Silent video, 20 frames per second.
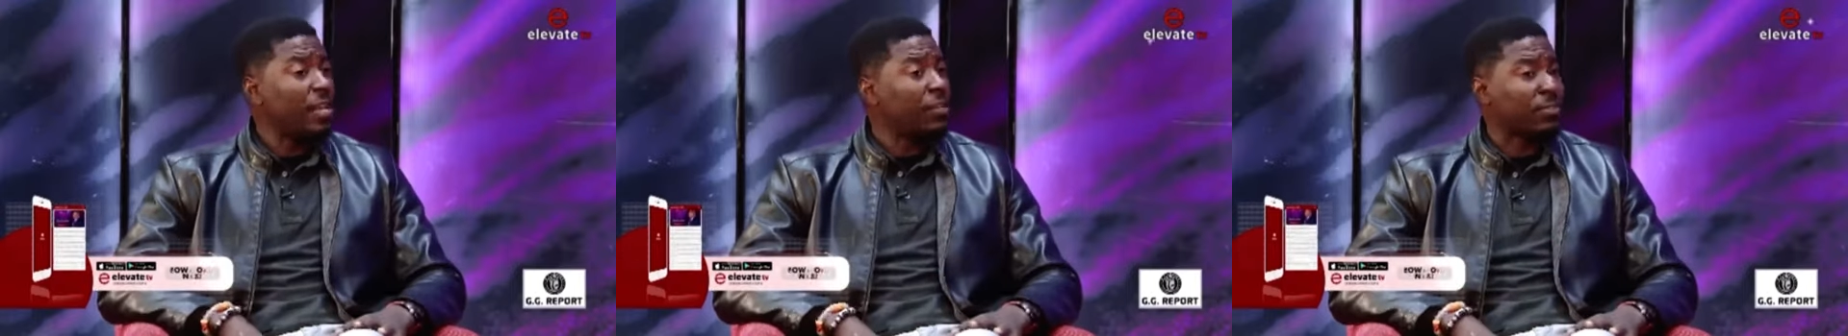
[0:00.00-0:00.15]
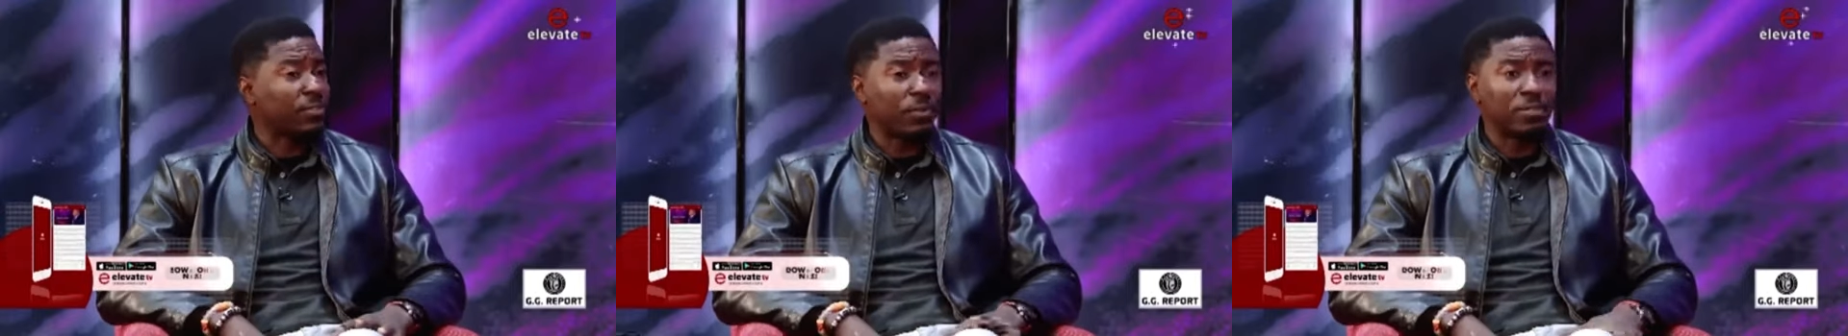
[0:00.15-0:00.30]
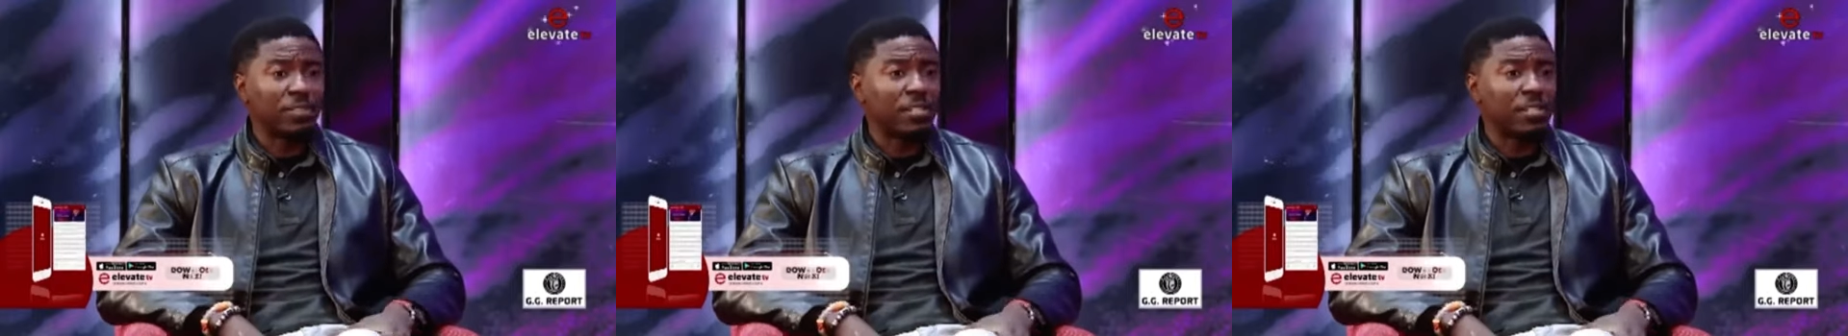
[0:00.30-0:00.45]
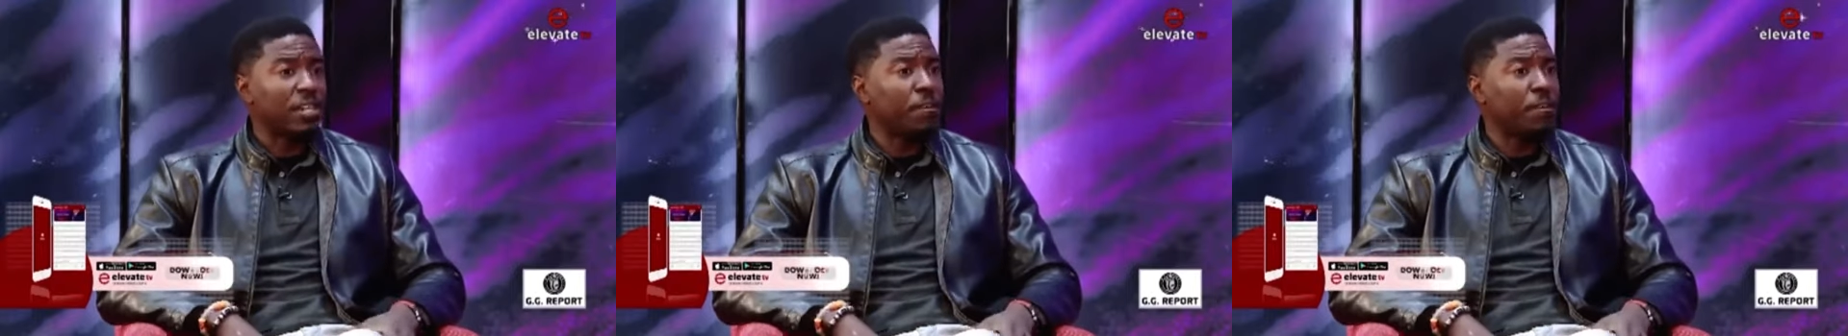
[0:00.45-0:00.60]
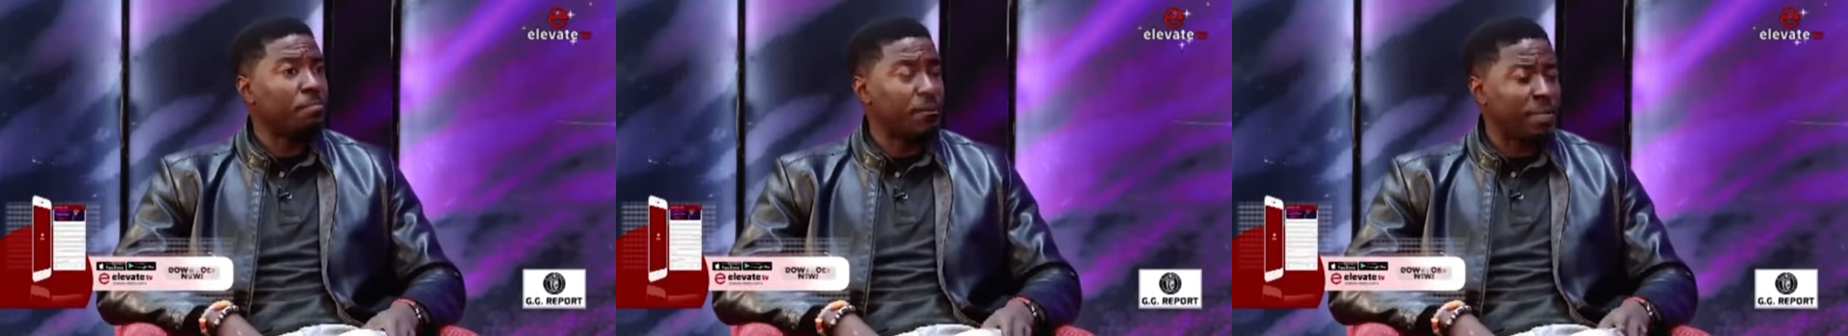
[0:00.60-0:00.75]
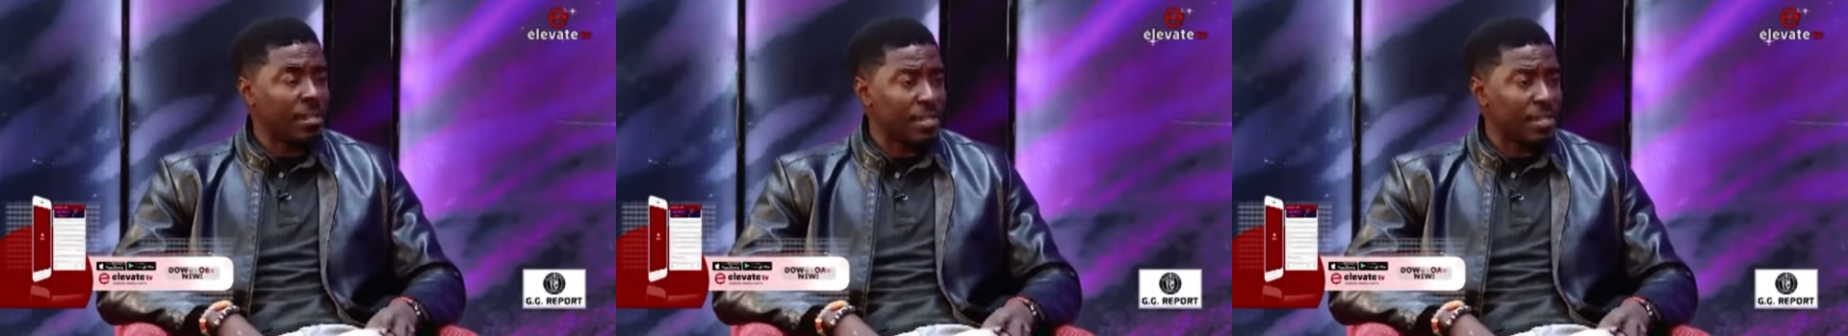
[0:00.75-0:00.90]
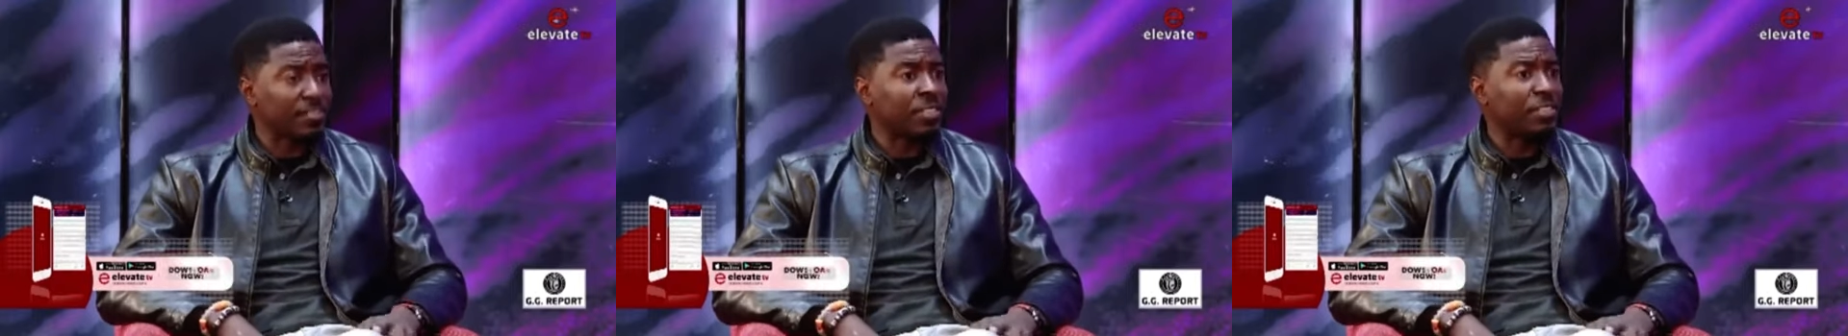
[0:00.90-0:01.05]
songs that are
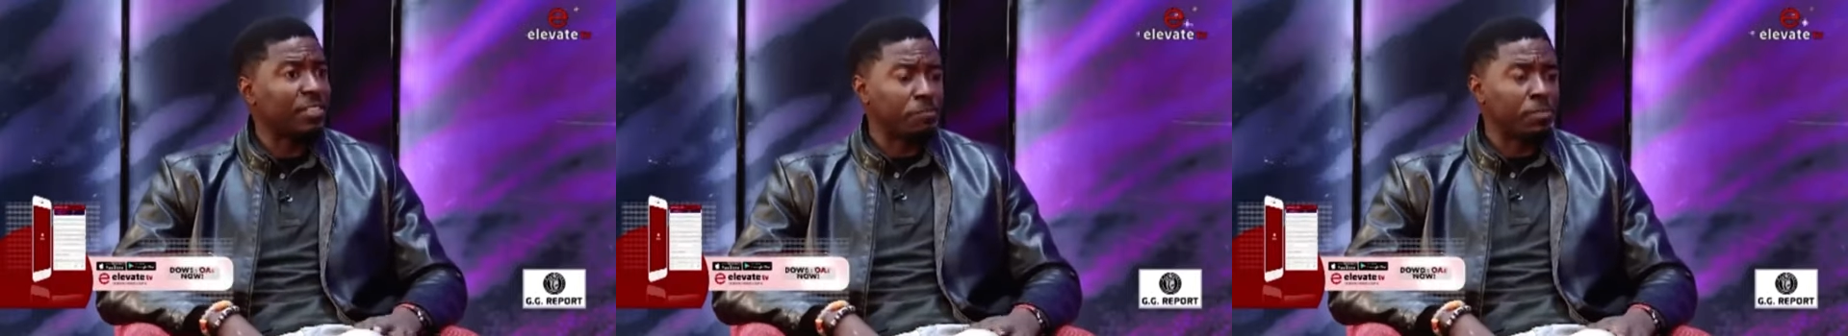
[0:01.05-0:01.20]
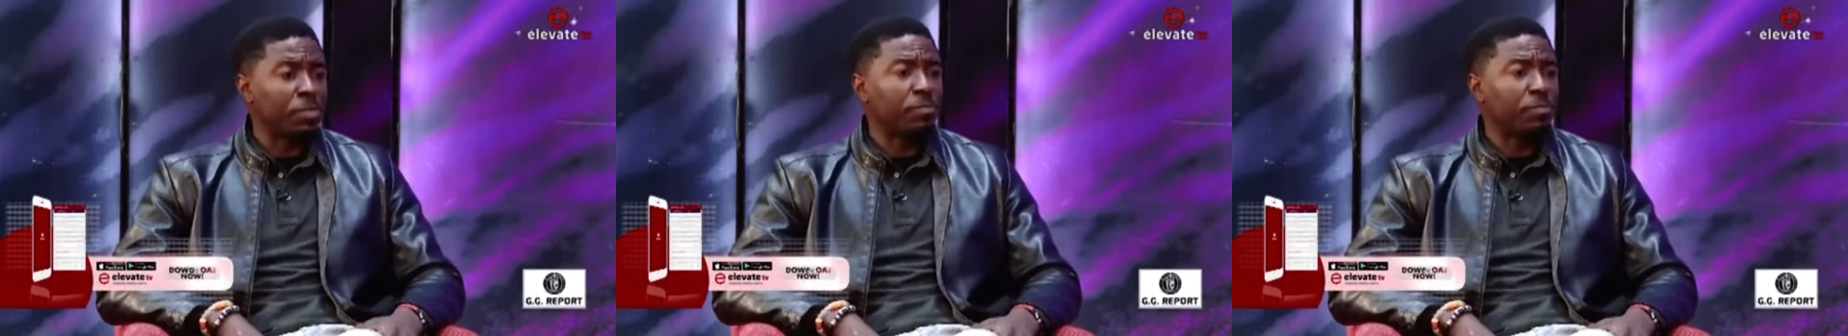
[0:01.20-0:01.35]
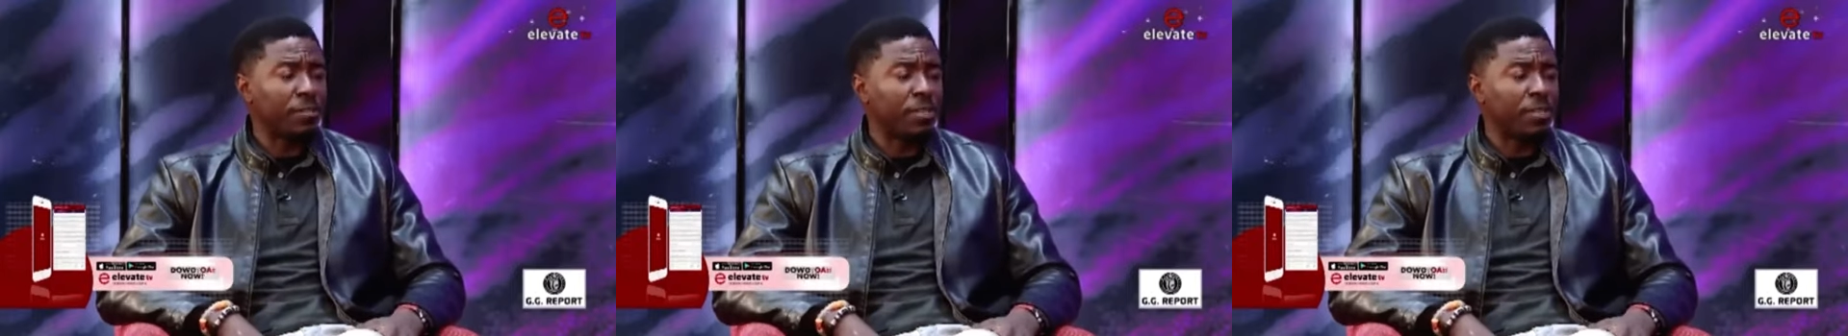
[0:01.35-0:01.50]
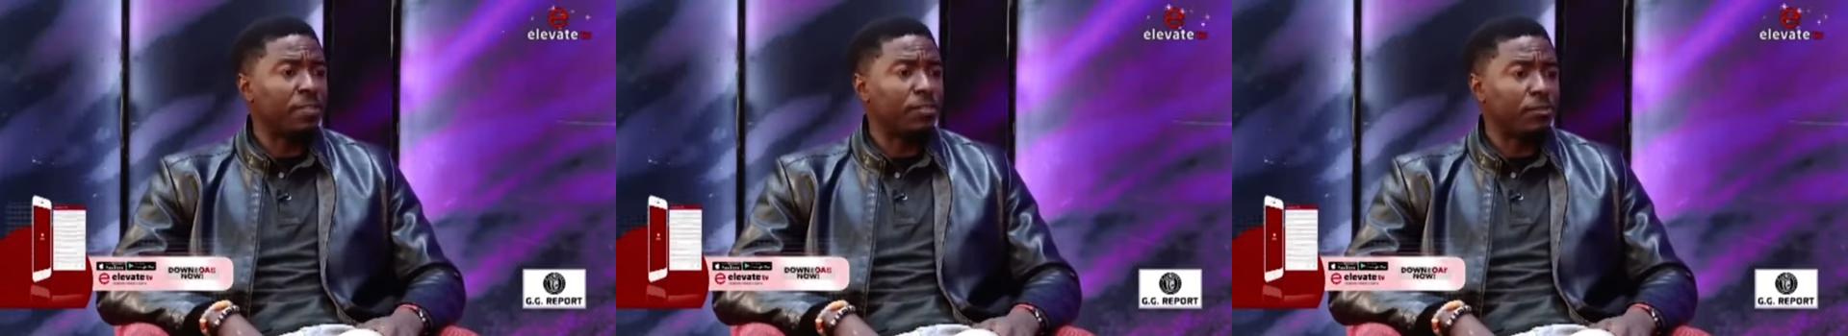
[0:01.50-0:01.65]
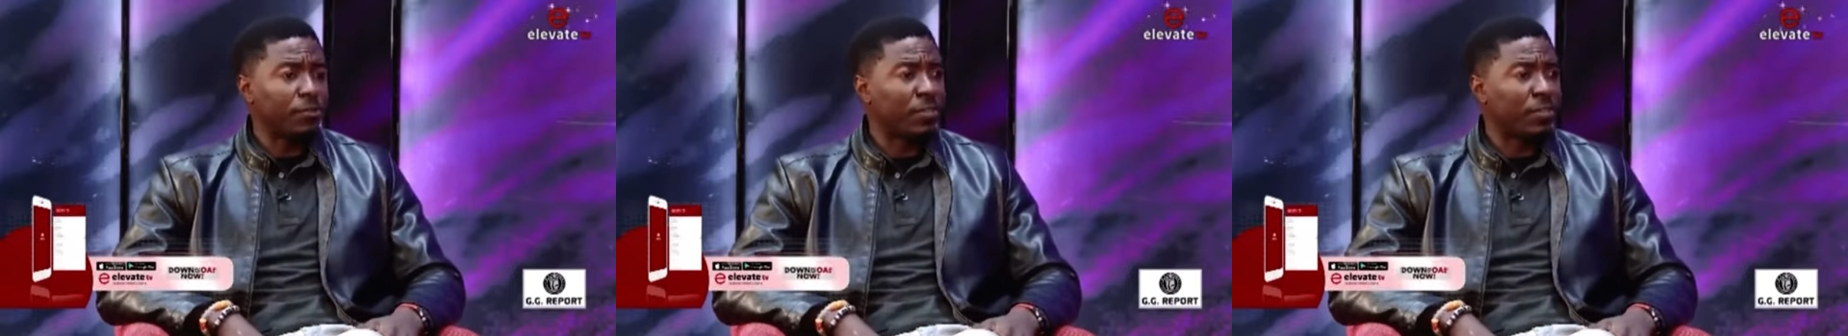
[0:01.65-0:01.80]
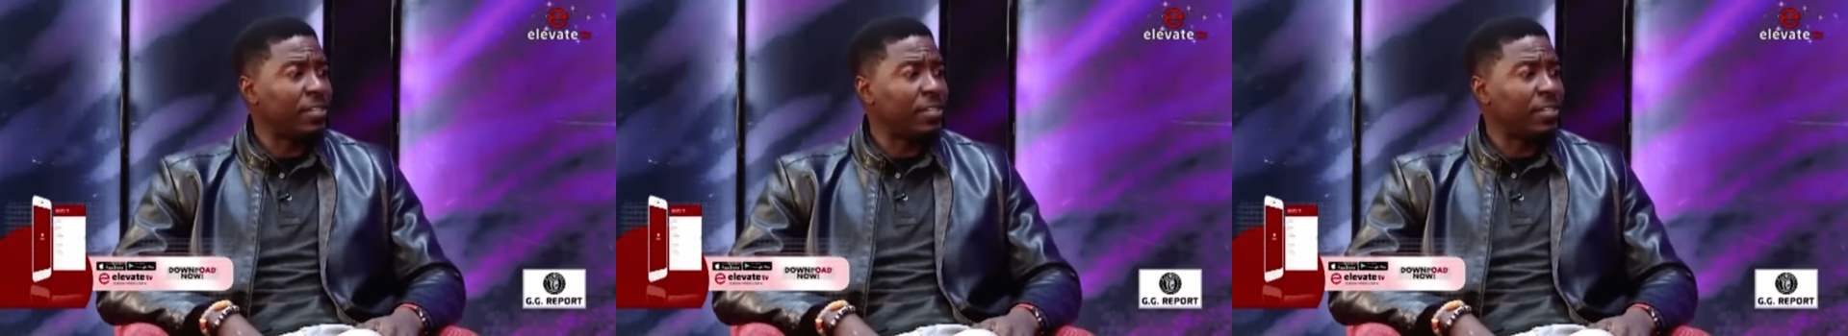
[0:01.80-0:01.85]
blessing people and